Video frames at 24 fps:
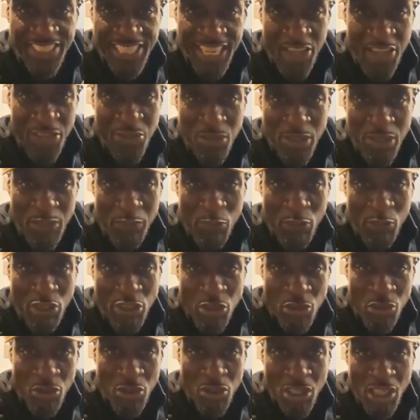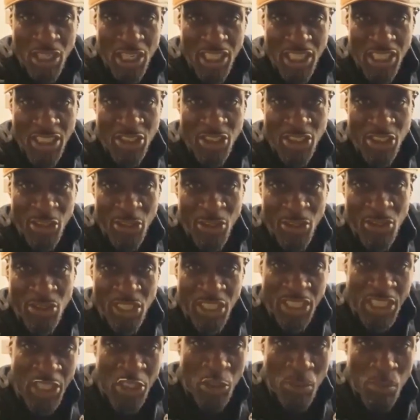Now you can voice your concerns
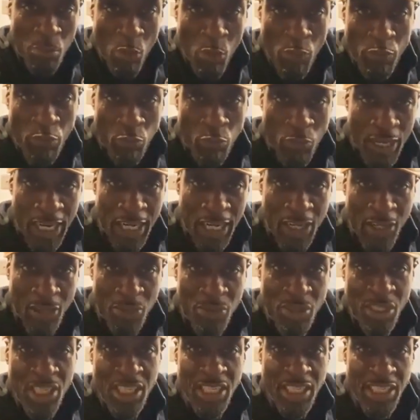and either move around,